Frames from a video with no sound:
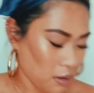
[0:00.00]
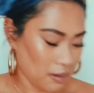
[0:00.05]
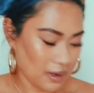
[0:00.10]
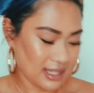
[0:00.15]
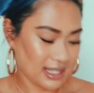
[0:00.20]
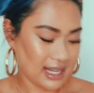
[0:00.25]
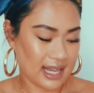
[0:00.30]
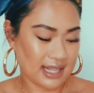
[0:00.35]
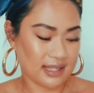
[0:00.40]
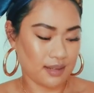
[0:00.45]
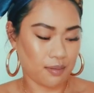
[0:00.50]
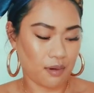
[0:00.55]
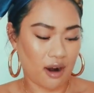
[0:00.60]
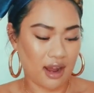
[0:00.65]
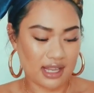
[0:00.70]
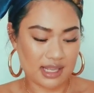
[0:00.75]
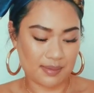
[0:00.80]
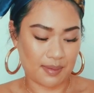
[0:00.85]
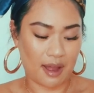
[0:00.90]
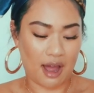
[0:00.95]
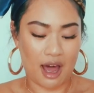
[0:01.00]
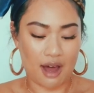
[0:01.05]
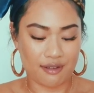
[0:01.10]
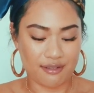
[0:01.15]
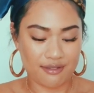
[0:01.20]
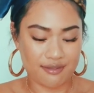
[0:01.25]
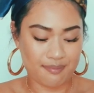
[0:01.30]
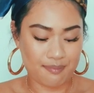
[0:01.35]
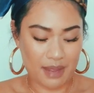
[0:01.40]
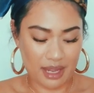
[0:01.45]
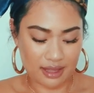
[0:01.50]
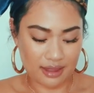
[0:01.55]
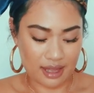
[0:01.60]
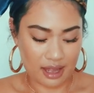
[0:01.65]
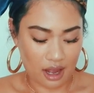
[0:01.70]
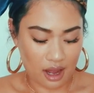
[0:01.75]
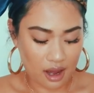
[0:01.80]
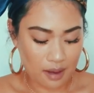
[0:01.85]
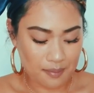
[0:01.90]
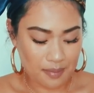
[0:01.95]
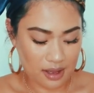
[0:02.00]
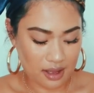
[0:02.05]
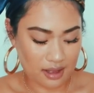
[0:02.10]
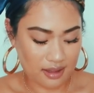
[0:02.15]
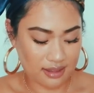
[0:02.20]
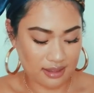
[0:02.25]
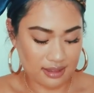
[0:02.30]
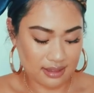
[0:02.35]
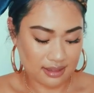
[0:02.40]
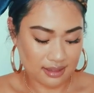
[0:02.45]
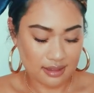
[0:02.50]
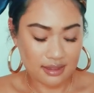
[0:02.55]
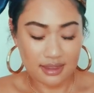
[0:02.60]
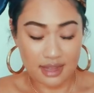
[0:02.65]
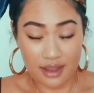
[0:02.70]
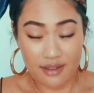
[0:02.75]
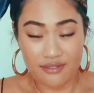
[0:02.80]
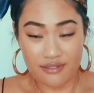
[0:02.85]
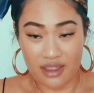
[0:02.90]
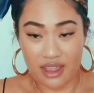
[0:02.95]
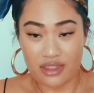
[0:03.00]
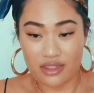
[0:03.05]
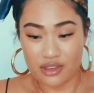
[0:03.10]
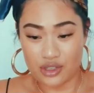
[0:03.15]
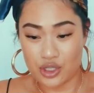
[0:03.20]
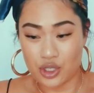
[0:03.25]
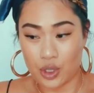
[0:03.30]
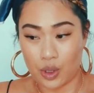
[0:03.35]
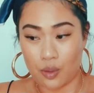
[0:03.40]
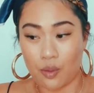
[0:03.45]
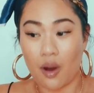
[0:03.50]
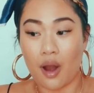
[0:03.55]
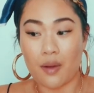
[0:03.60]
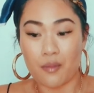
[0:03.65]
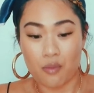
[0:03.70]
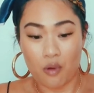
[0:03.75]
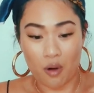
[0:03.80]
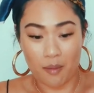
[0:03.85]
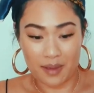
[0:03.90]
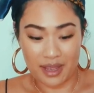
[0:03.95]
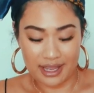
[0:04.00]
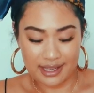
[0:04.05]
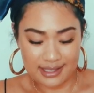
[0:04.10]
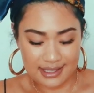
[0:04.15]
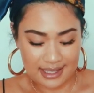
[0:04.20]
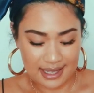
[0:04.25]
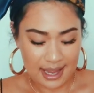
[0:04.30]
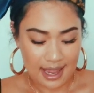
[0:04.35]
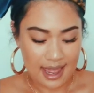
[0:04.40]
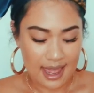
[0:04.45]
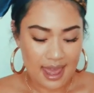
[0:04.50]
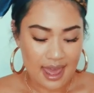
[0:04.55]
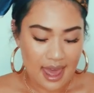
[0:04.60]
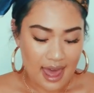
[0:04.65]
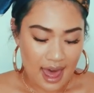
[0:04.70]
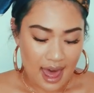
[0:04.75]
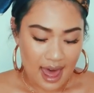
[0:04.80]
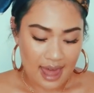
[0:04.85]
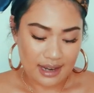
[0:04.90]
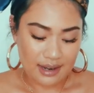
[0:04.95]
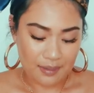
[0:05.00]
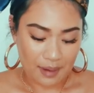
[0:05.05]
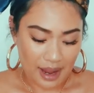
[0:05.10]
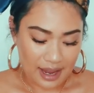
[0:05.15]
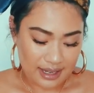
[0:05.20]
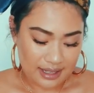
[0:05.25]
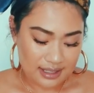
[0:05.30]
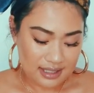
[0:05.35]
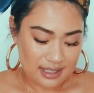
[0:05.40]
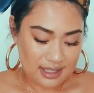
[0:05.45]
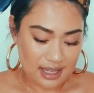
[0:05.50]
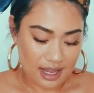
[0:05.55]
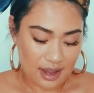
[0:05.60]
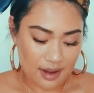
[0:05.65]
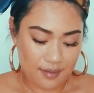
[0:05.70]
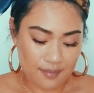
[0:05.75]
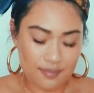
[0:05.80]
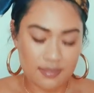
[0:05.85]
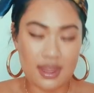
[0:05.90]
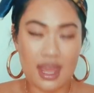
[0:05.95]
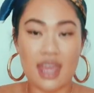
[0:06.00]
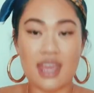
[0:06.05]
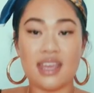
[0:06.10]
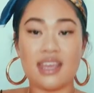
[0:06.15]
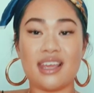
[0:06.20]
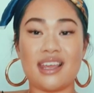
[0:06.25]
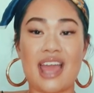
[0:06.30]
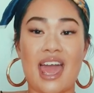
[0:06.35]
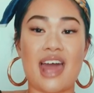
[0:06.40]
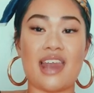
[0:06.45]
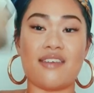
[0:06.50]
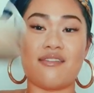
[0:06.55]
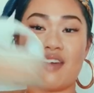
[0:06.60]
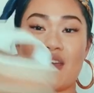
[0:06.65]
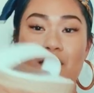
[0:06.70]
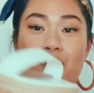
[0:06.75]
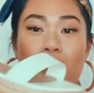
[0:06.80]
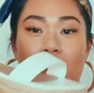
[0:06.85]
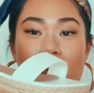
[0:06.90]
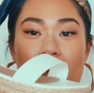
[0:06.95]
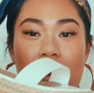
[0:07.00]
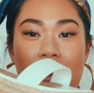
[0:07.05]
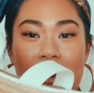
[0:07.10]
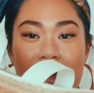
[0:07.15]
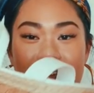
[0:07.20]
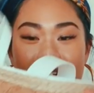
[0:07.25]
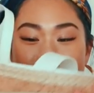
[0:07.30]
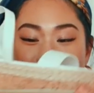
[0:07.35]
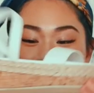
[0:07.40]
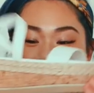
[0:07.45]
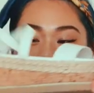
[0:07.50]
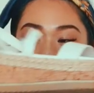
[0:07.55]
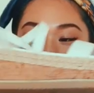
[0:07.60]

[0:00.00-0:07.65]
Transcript: always gets surprised about how big they are, but they fit in the shoe, I promise. Anyway, so they elevate my height